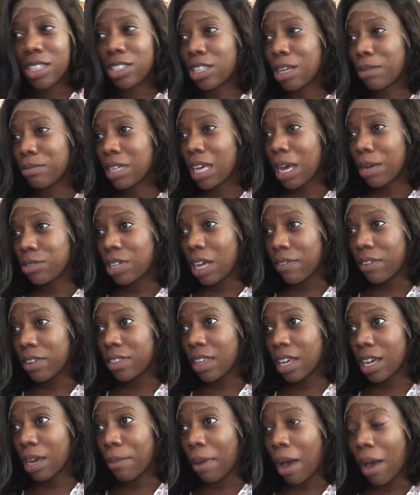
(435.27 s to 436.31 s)
Sometimes you have to
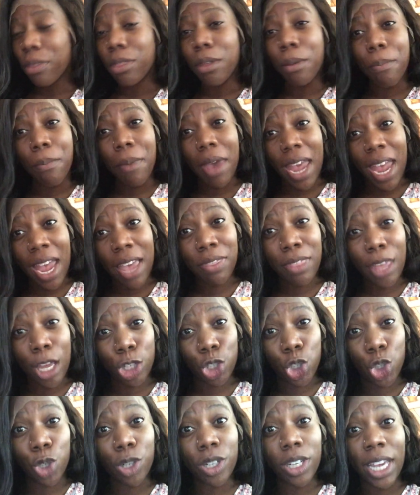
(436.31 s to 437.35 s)
think about the man
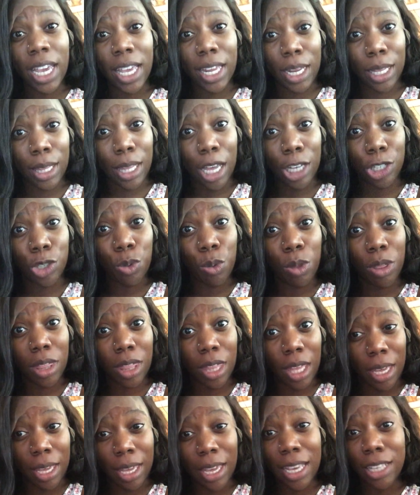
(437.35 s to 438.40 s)
that you're getting that you
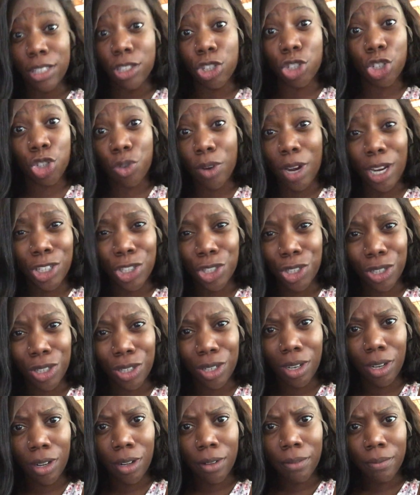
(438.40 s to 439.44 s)
think is a treasure